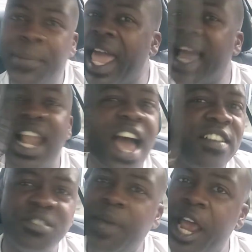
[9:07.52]
Black
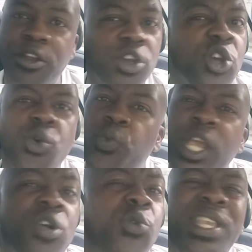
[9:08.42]
Lives Matter,
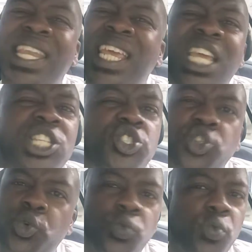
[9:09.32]
we don't need
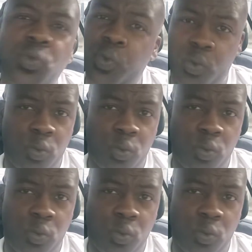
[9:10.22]
you.